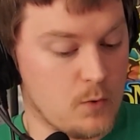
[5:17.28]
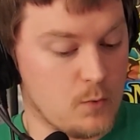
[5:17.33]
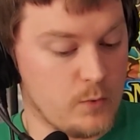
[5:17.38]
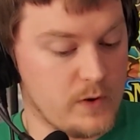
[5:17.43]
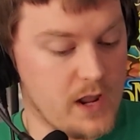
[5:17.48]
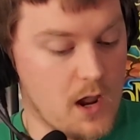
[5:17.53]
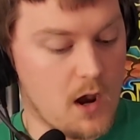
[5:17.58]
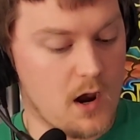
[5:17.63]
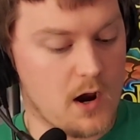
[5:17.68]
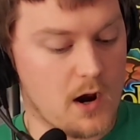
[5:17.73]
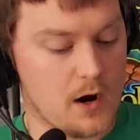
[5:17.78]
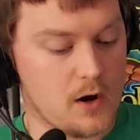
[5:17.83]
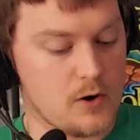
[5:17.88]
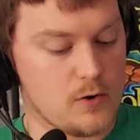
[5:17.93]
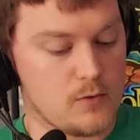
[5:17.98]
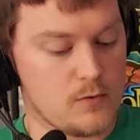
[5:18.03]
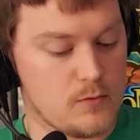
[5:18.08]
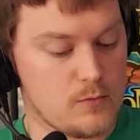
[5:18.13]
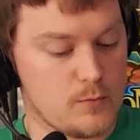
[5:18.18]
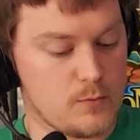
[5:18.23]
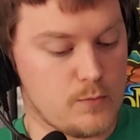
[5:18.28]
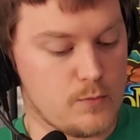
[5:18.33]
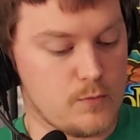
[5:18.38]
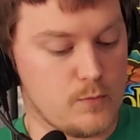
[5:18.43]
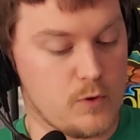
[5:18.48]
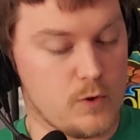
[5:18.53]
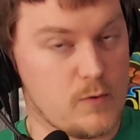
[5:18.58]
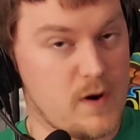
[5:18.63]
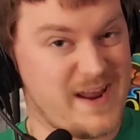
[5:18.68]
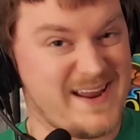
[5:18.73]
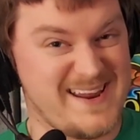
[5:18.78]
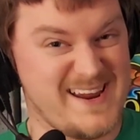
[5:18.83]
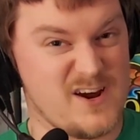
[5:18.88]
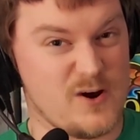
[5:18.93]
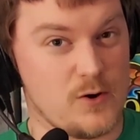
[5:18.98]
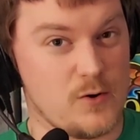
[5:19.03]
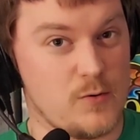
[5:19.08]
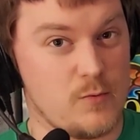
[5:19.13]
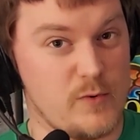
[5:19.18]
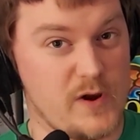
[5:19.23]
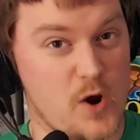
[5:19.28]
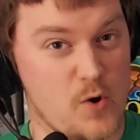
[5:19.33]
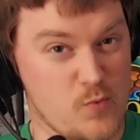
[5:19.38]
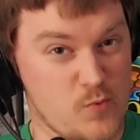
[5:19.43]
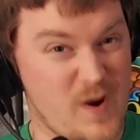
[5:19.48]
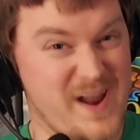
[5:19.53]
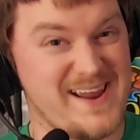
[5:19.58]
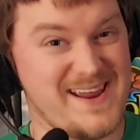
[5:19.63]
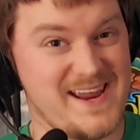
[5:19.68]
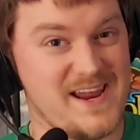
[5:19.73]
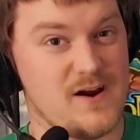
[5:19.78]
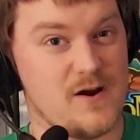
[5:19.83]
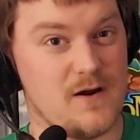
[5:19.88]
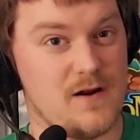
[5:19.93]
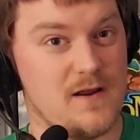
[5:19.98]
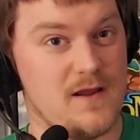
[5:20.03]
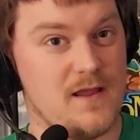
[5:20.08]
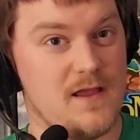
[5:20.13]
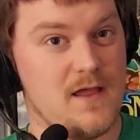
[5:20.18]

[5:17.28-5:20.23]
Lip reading: we're right here. We are right here.